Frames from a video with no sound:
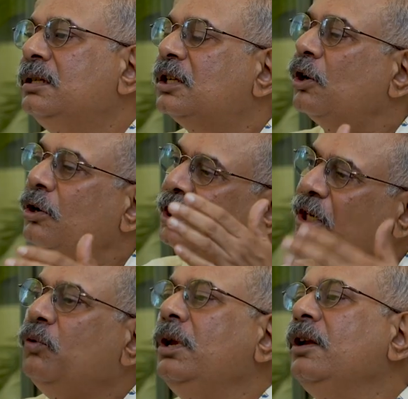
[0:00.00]
is
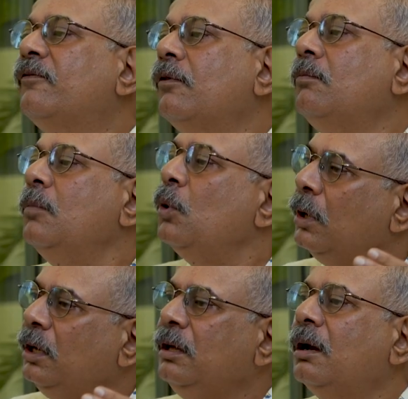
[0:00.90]
continuing from
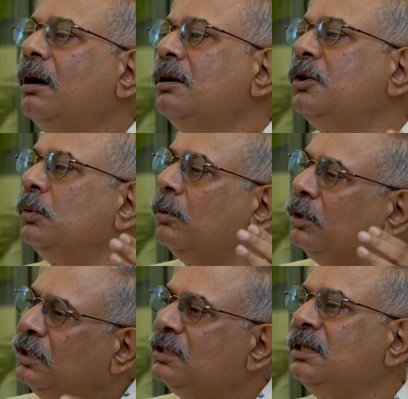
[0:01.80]
Mughal era to
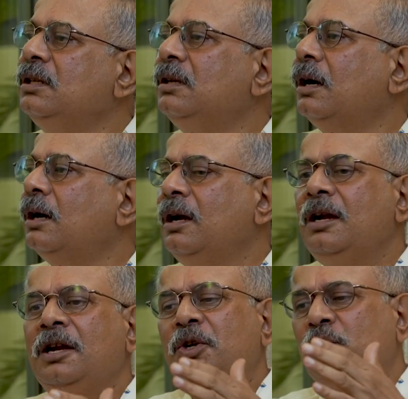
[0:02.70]
this era,
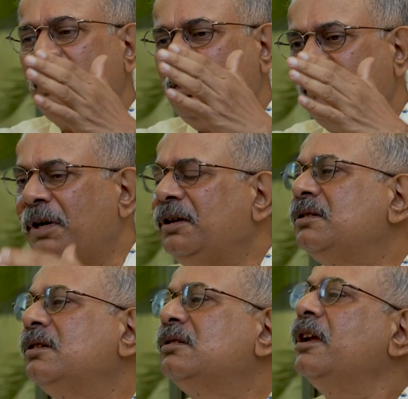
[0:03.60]
to then
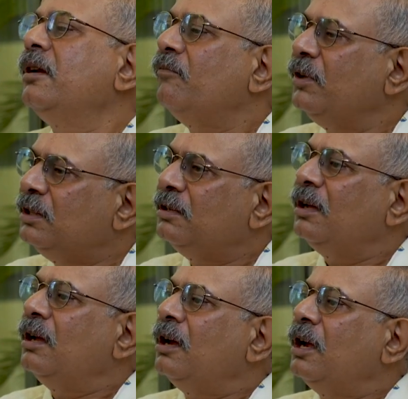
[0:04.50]
Britishers came with
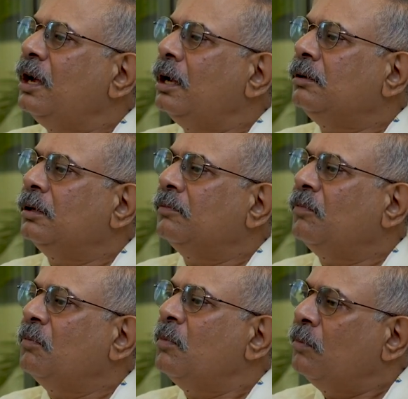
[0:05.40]
the
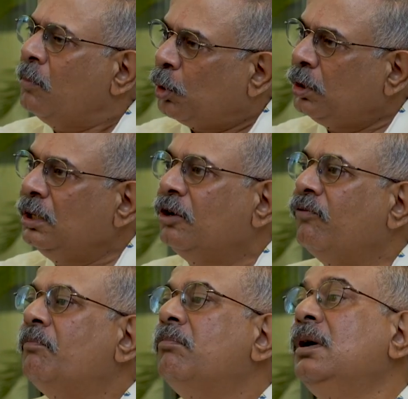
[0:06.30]
modern
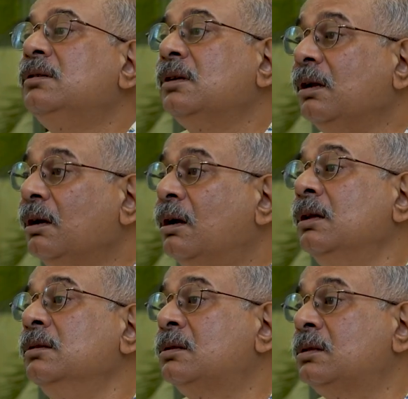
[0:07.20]
equipments and
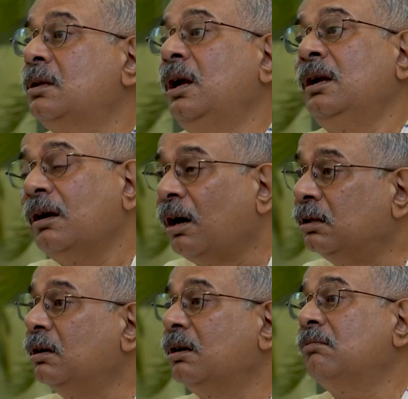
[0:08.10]
guns and
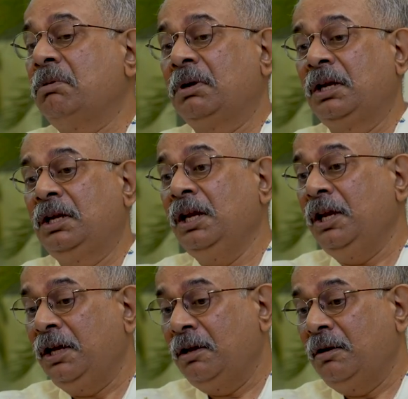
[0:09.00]
other
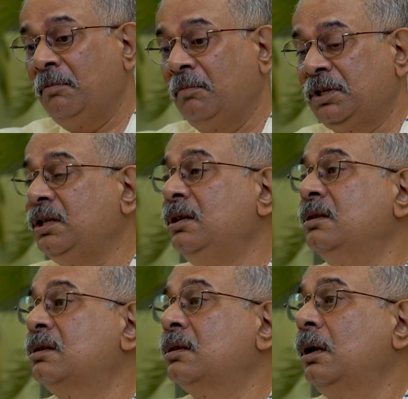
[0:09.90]
killing
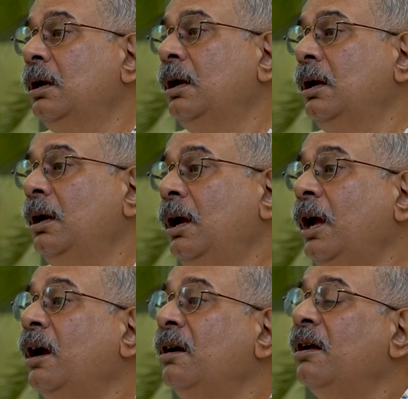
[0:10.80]
machines,
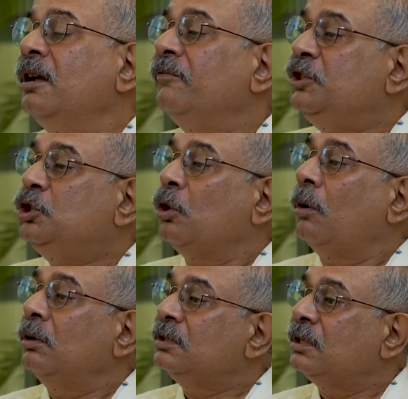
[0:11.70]
and
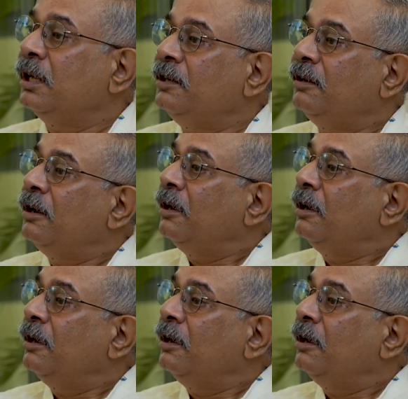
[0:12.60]
Johns and